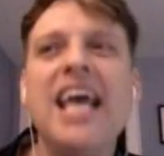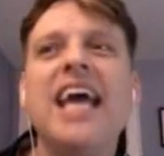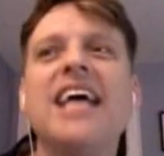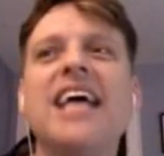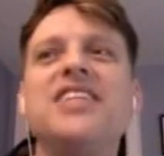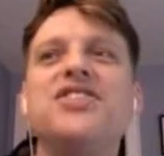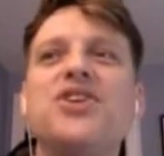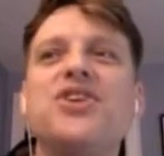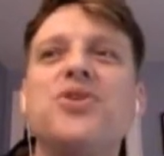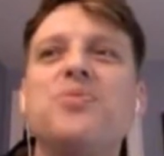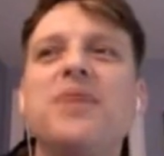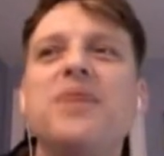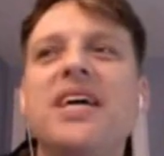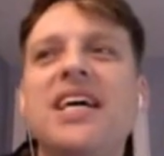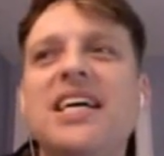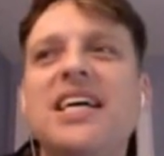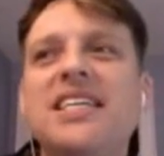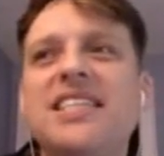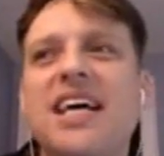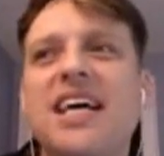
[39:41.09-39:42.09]
And so,
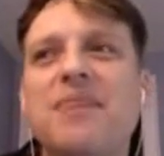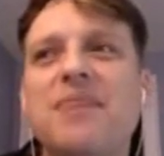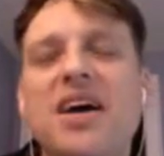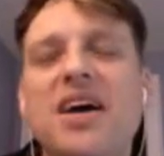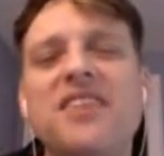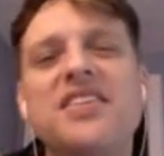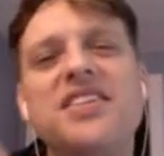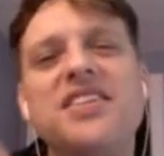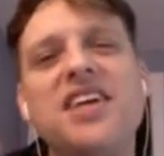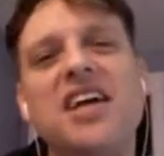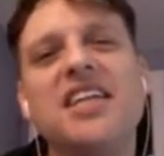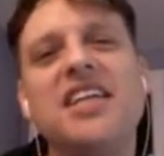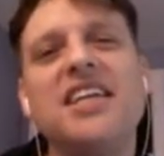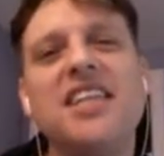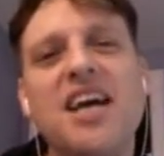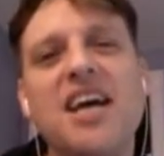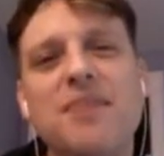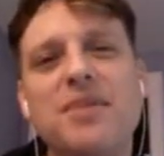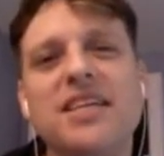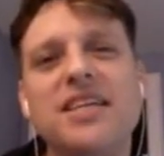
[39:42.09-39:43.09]
because I'm not the Dalai
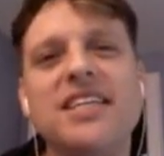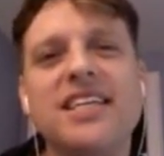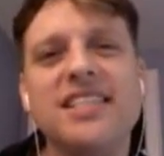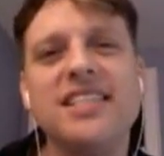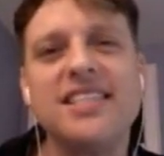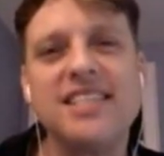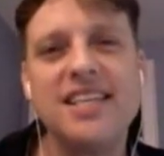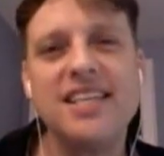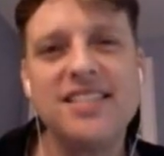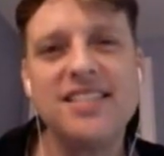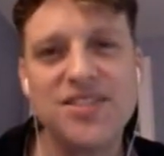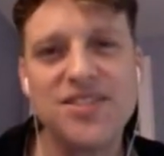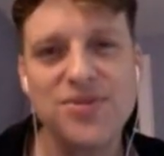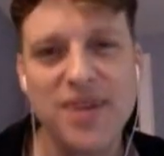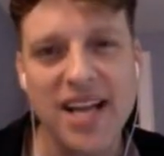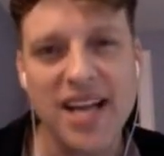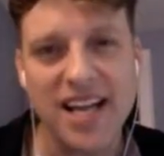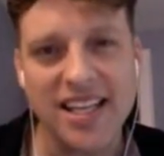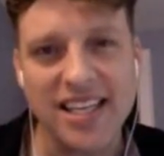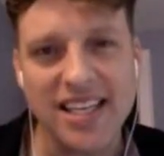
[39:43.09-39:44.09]
Lama in consensus
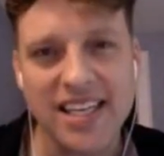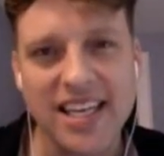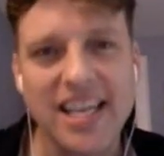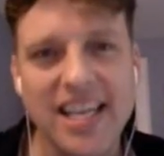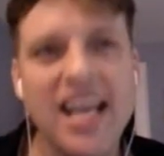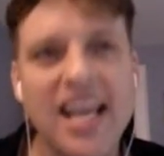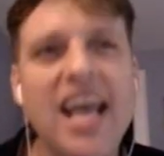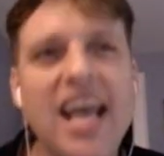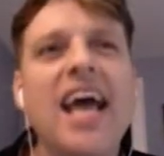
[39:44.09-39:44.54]
reality,